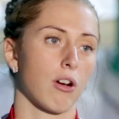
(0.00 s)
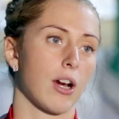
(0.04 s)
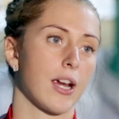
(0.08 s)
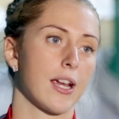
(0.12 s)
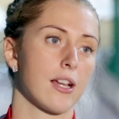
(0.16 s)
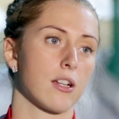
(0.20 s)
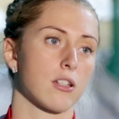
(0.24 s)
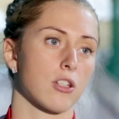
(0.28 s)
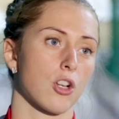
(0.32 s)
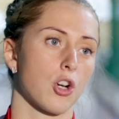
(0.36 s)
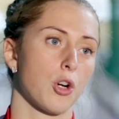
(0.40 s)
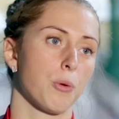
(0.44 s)

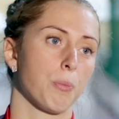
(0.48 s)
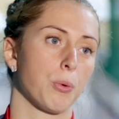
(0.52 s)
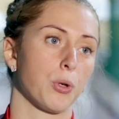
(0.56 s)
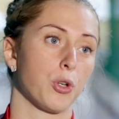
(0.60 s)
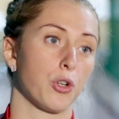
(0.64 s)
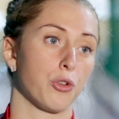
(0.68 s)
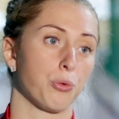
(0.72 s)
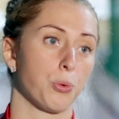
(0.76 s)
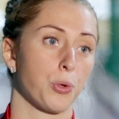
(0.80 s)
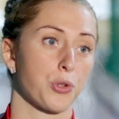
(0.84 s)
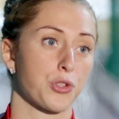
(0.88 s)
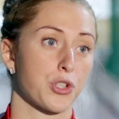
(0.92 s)
great
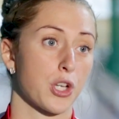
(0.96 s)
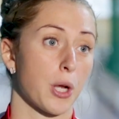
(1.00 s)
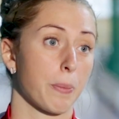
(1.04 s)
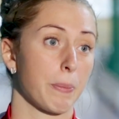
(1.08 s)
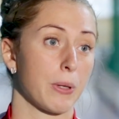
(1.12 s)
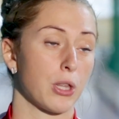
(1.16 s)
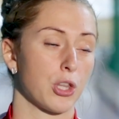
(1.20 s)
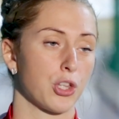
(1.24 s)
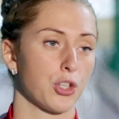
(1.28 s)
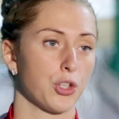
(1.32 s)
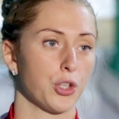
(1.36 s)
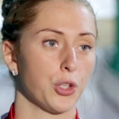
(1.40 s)
example of what's
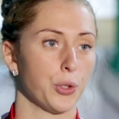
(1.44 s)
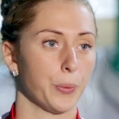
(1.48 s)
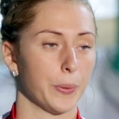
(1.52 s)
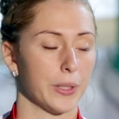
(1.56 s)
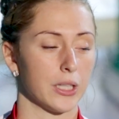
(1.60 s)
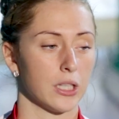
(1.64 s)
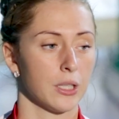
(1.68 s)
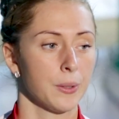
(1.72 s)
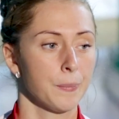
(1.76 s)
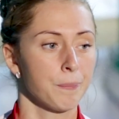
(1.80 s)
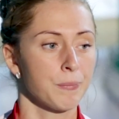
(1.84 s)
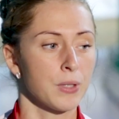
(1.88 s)
coming through,
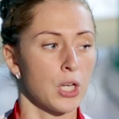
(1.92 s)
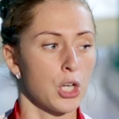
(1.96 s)
and